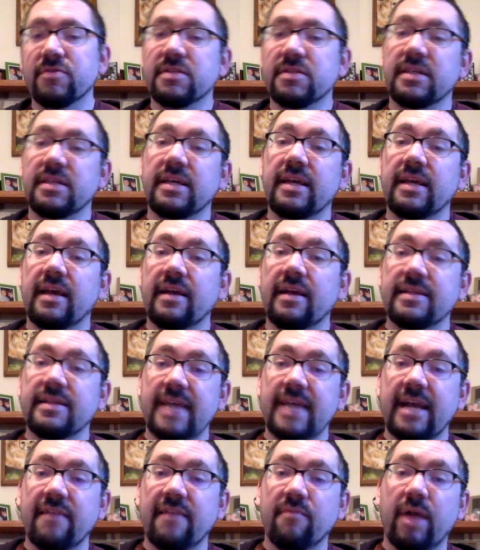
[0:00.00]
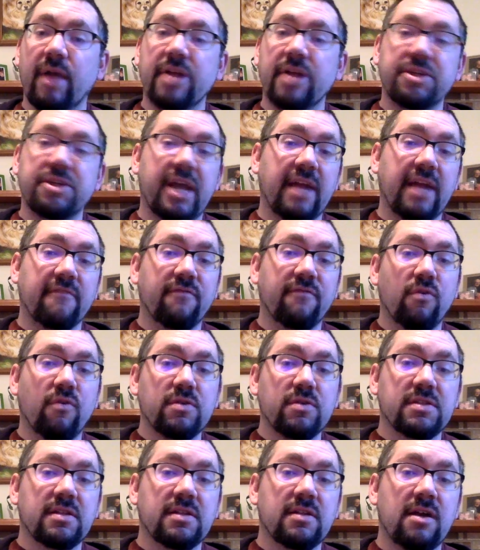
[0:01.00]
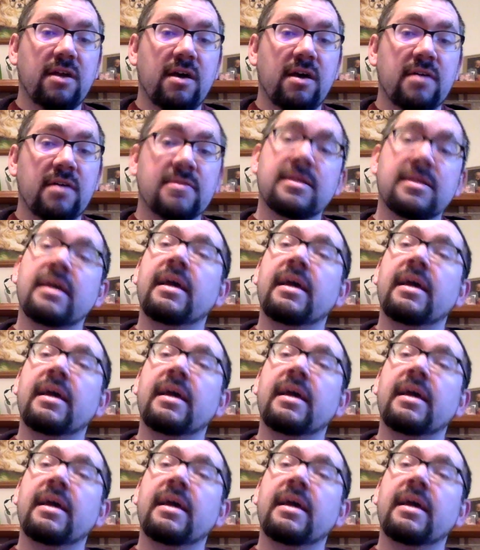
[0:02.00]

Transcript: the executive branch can't enforce the laws,